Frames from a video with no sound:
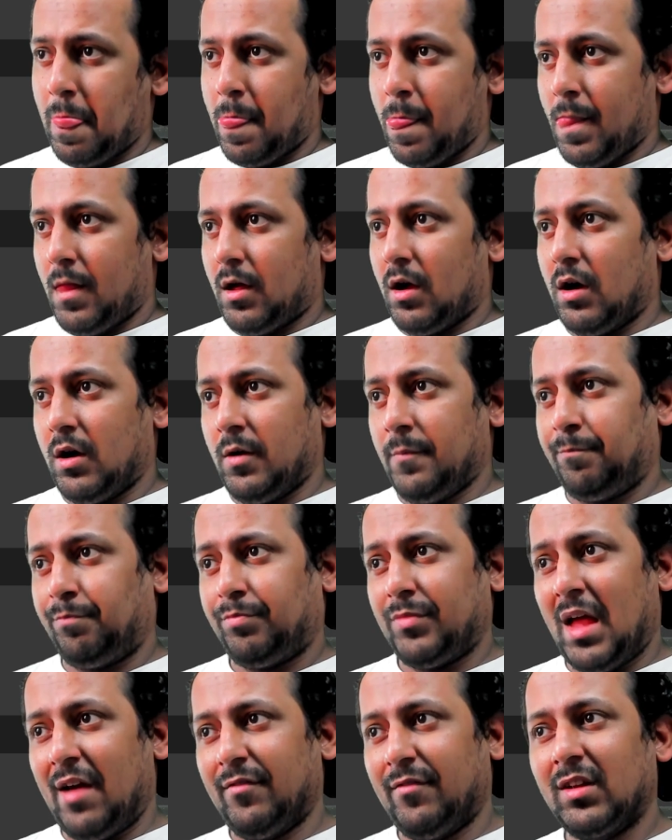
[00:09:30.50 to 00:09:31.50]

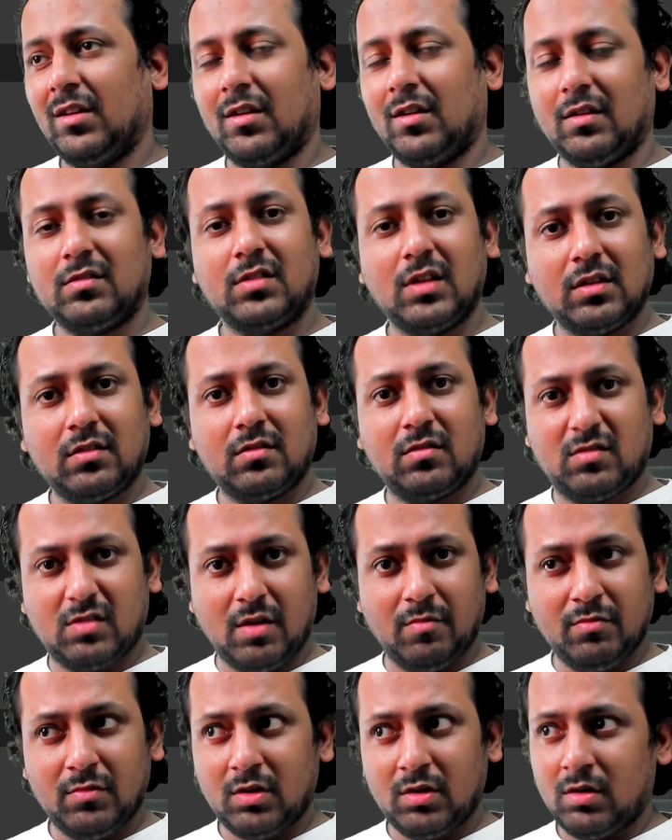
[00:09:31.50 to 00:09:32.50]
having does get
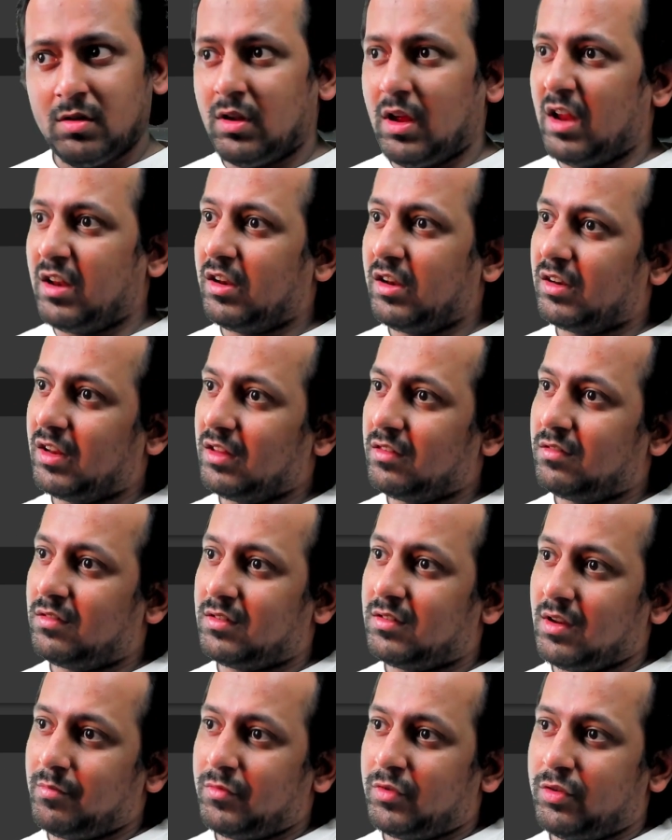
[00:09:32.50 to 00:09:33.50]
stemmed, and it gets
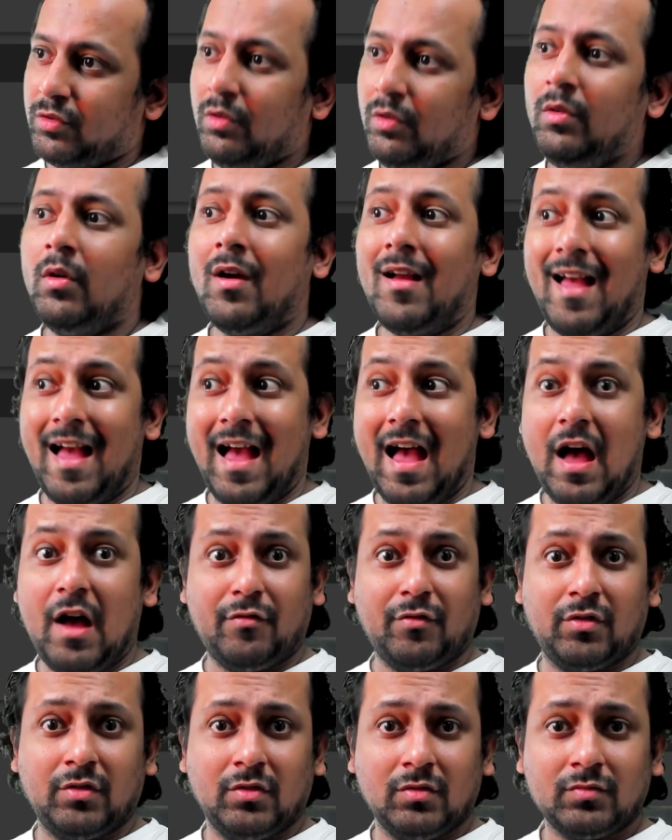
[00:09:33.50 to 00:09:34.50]
stemmed to
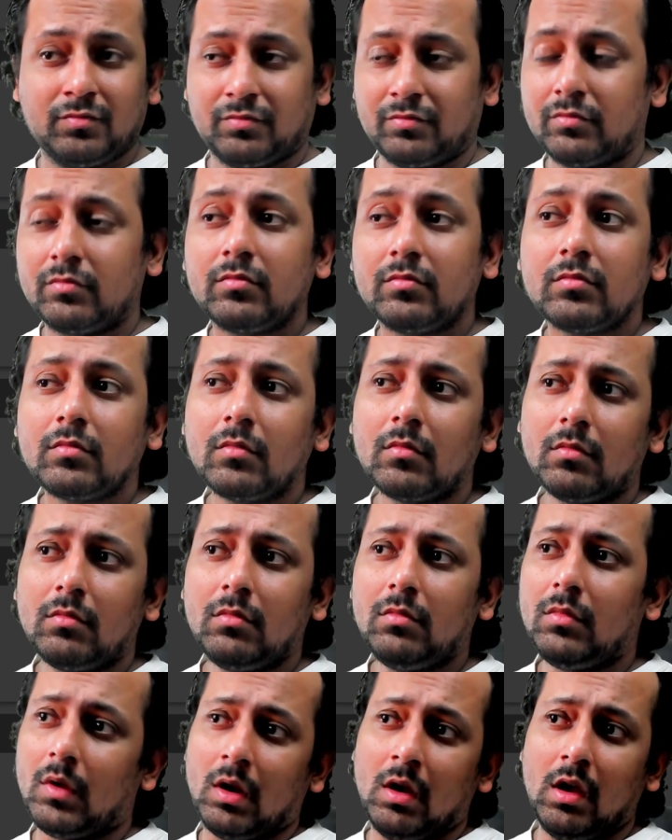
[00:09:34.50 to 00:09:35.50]
have.
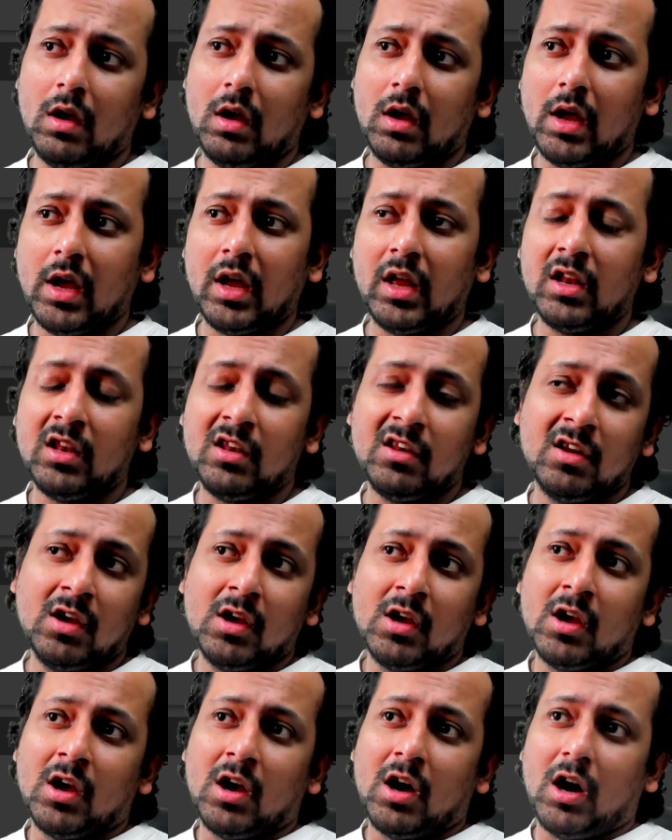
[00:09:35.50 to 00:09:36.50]
And
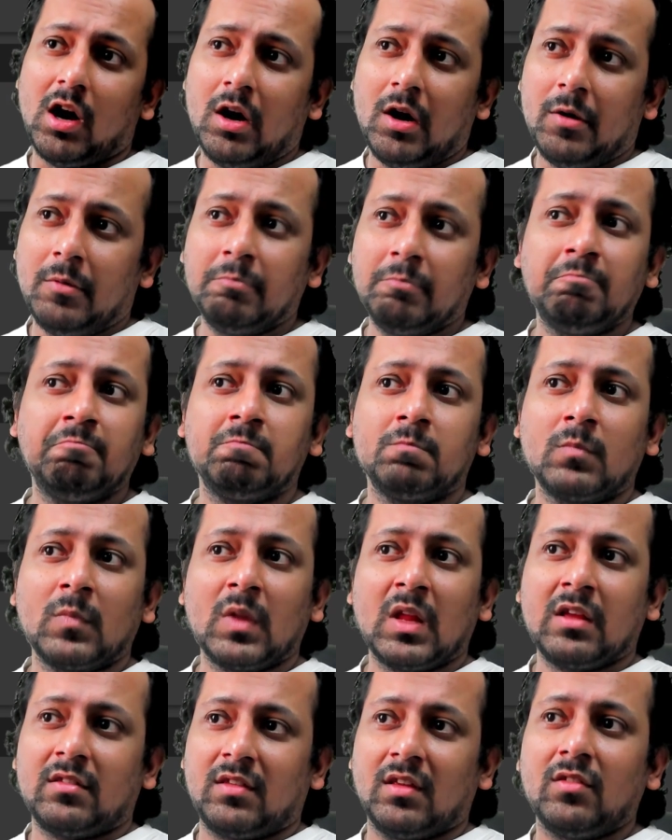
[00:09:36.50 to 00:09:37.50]

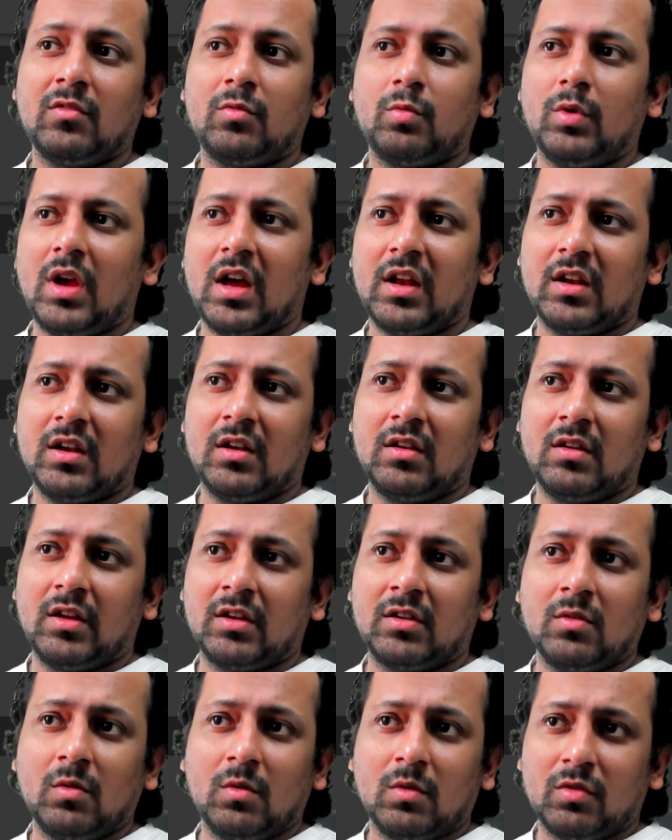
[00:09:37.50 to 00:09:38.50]
since we added
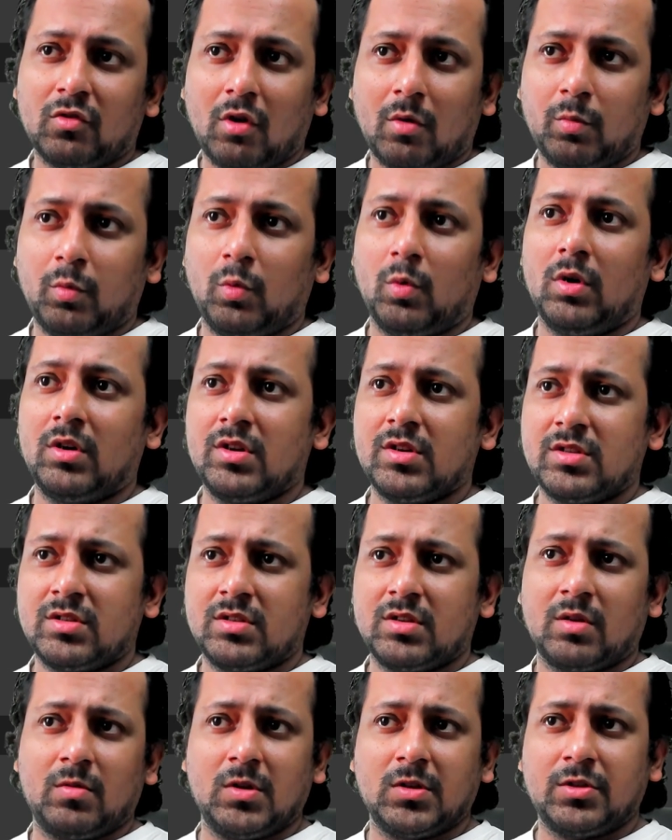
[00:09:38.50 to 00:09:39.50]
ignore stop words
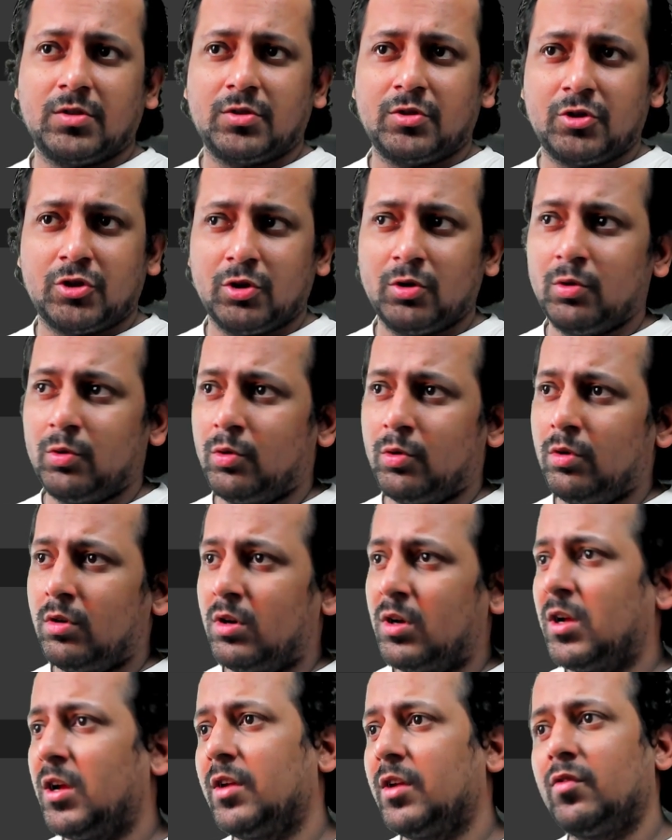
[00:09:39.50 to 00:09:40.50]
equal to
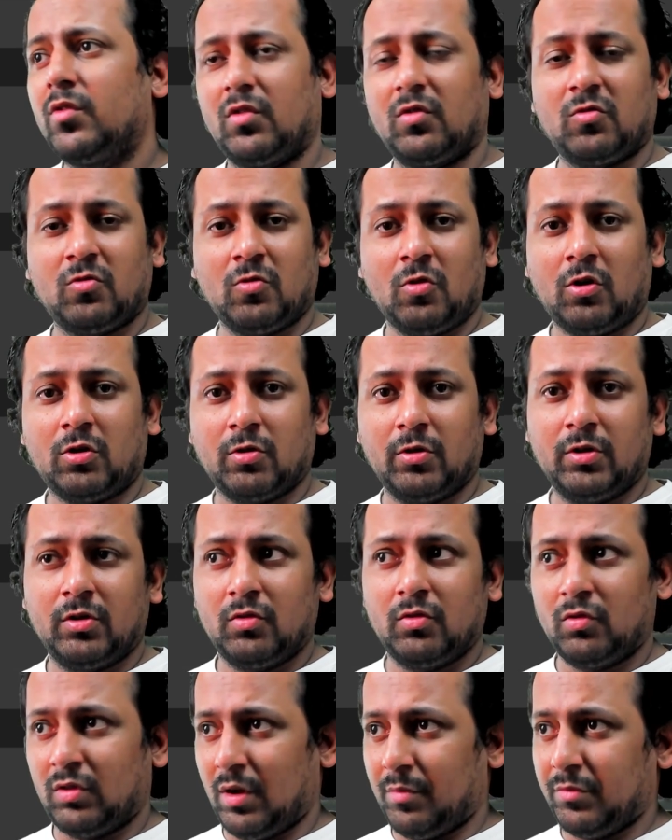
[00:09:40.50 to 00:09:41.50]
true, it's not going
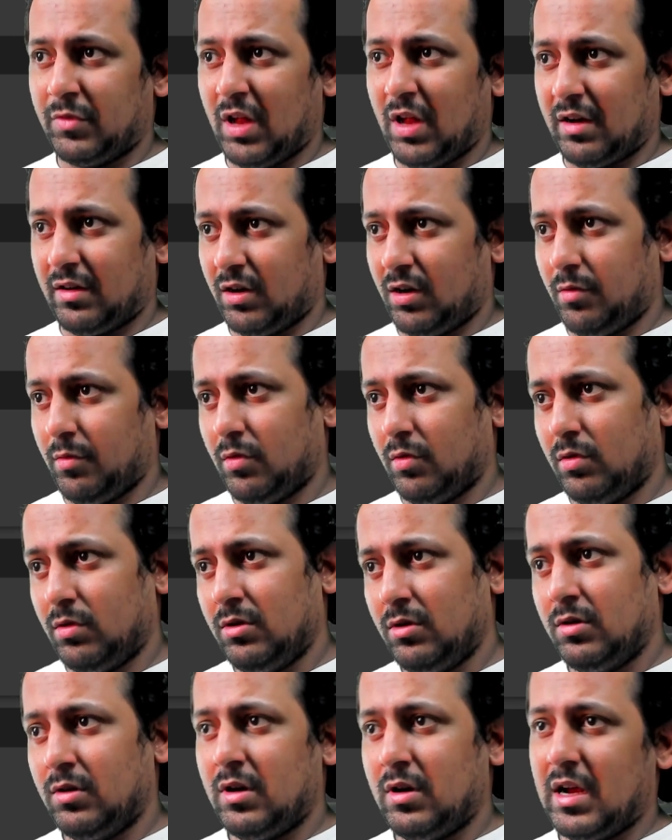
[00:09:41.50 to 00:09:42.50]
to stem that anymore.
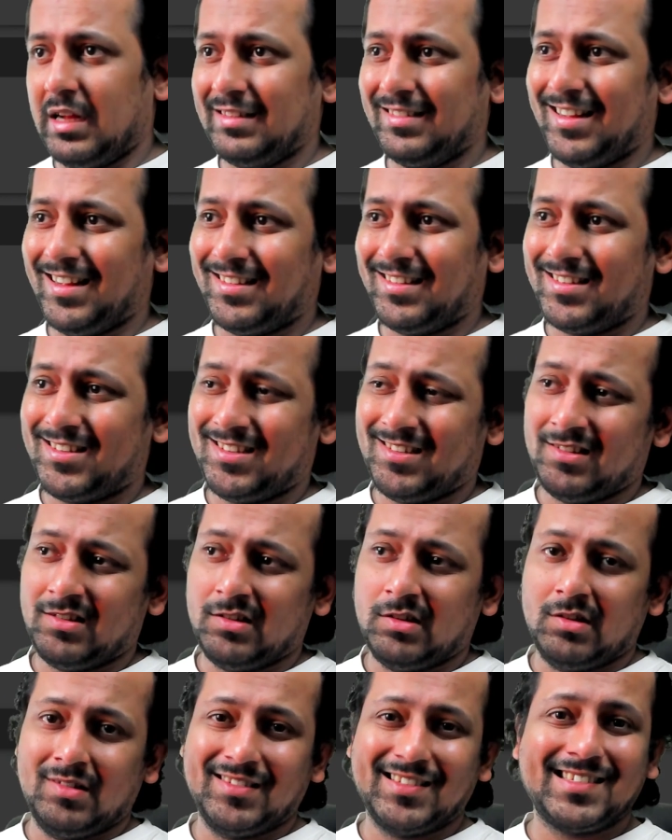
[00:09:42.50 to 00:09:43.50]
And that's
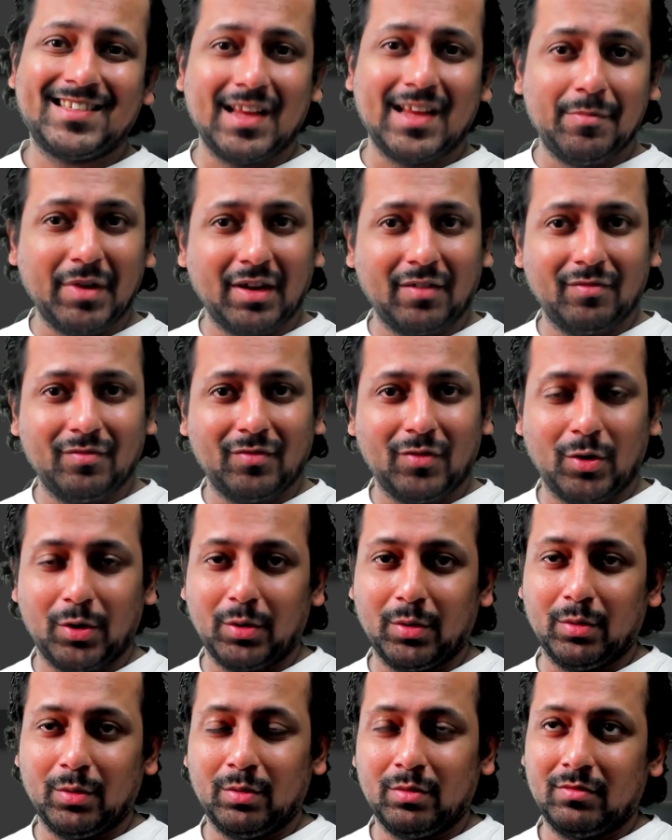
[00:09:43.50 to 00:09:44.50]
stemming for you.